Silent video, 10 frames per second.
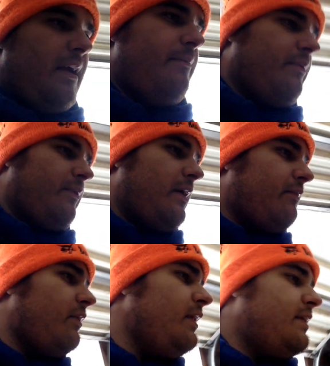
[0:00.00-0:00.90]
it,
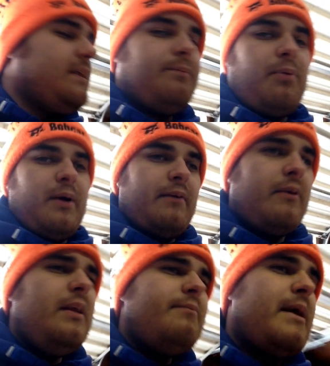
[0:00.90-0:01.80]
it really disappoint, it
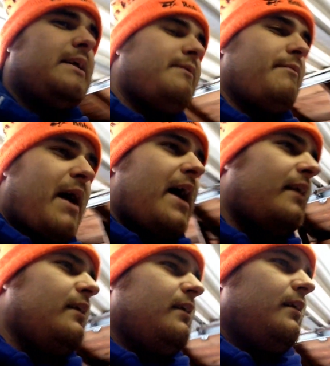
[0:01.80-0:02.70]
really makes me mad
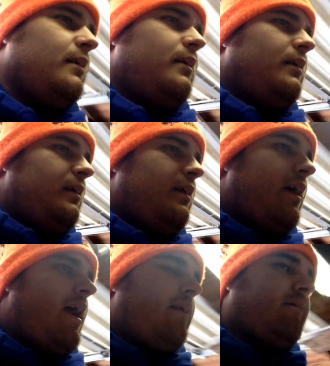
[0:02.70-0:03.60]

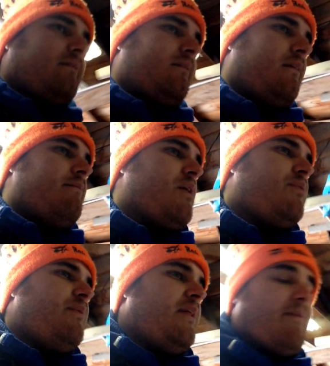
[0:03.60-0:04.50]
and
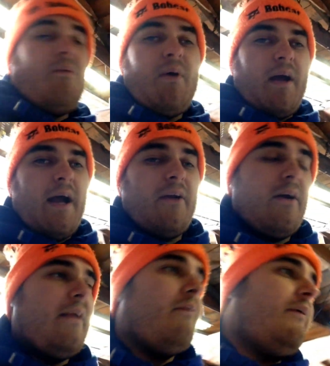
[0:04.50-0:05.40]
makes me never want to hire
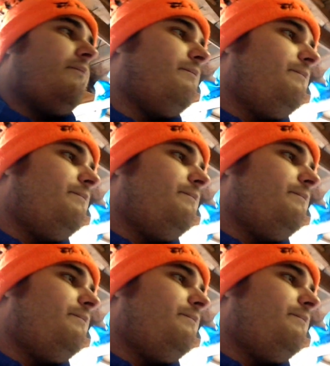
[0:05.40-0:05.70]
anyone.